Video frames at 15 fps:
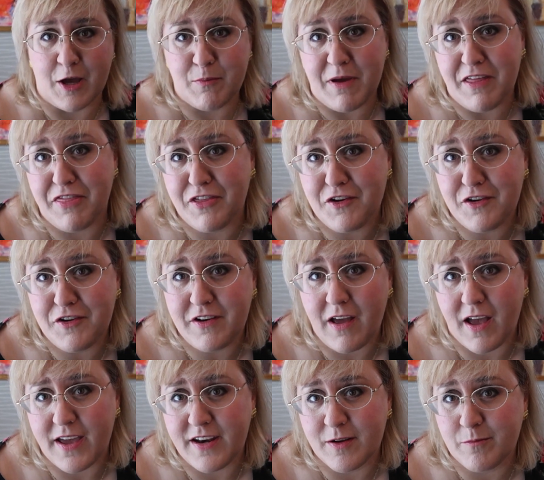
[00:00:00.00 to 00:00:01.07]
now my third
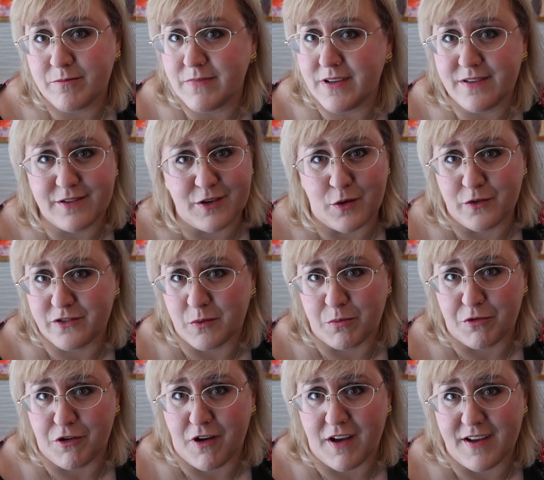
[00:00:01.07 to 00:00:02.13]
item is no
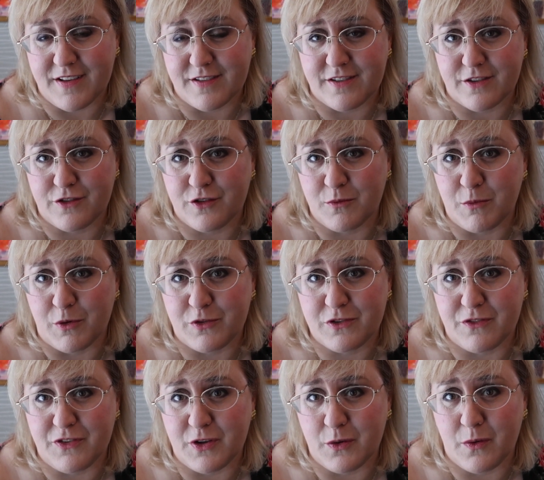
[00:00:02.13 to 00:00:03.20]
surprise to most
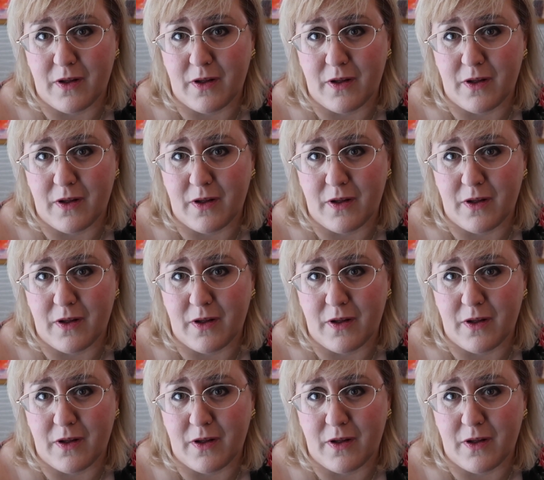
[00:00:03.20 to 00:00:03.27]
of you.